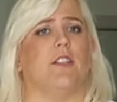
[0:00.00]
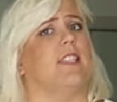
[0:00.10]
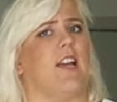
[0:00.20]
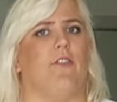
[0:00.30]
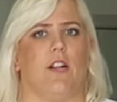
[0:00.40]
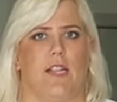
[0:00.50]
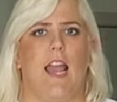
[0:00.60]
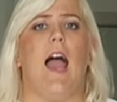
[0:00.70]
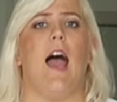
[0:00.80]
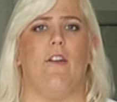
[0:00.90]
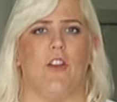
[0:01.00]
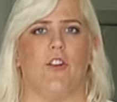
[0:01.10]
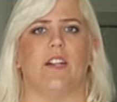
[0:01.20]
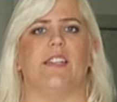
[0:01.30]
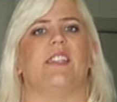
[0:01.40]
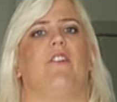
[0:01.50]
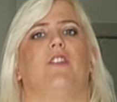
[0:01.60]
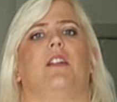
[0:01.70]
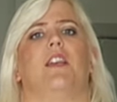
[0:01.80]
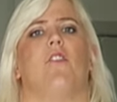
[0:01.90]
It's definitely heavier. It is
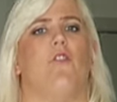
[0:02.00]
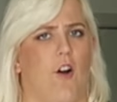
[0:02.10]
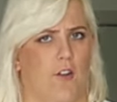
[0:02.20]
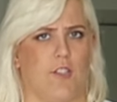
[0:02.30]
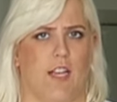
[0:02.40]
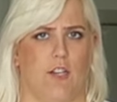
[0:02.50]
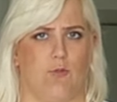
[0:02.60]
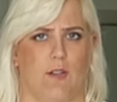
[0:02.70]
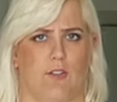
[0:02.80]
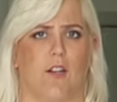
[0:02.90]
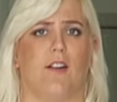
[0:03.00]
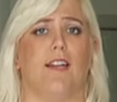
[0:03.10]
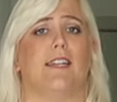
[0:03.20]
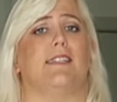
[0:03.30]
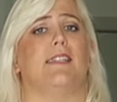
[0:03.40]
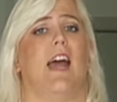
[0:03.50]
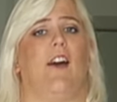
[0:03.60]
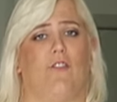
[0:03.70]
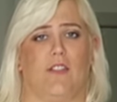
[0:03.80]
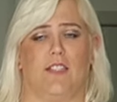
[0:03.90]
definitely a fall slash winter skirt. It is
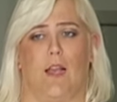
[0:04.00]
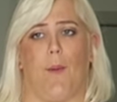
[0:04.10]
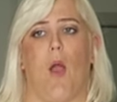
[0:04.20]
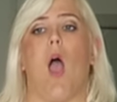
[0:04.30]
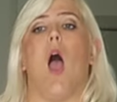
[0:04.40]
not for the summer.